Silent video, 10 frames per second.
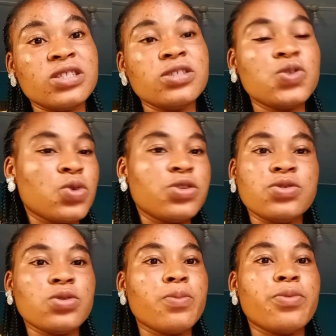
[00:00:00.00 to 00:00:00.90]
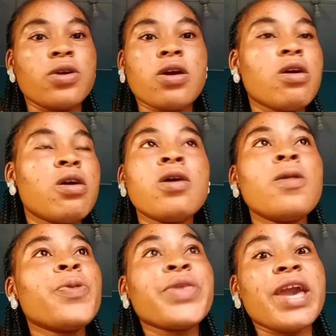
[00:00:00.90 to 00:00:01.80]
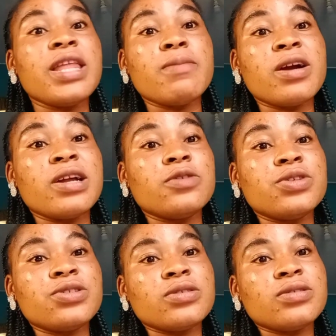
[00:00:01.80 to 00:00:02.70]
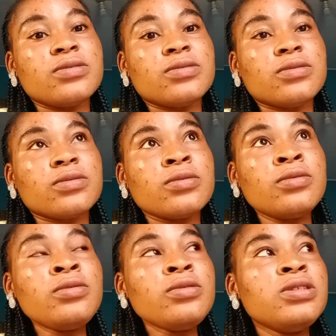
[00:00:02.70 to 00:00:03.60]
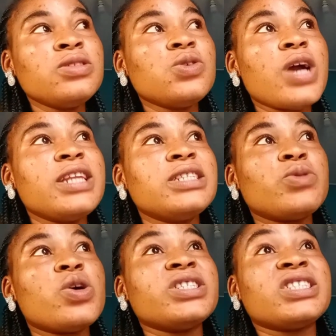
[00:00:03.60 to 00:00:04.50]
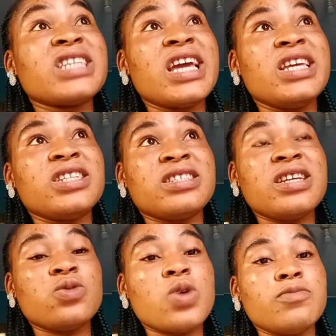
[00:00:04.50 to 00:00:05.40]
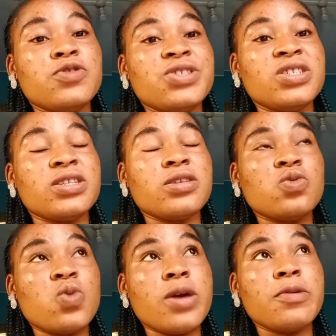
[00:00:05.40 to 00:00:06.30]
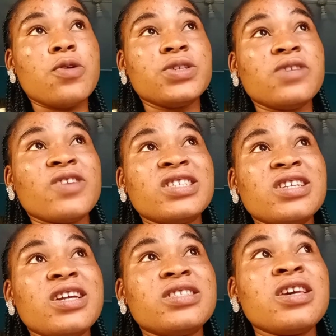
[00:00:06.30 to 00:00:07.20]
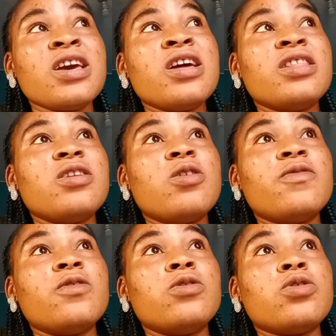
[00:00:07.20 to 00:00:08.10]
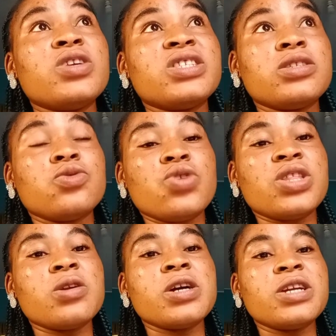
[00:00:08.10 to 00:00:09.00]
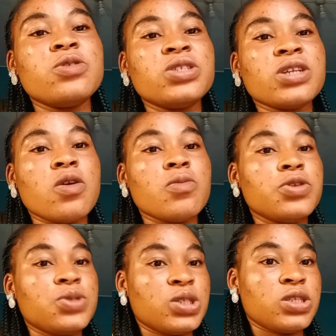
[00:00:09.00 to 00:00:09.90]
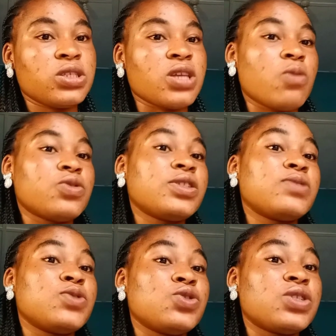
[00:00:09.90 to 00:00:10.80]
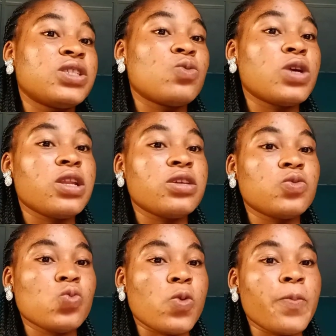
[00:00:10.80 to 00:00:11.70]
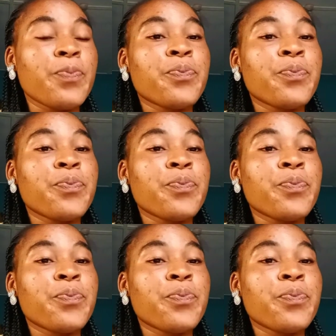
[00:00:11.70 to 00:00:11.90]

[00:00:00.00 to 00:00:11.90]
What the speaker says: This one does not block any background noises. So, and it's because it's silent. That's why I'm using it as well. Because if I see that a lot of noises going around, I don't think I'll be using this. I'll just be using the wireless one.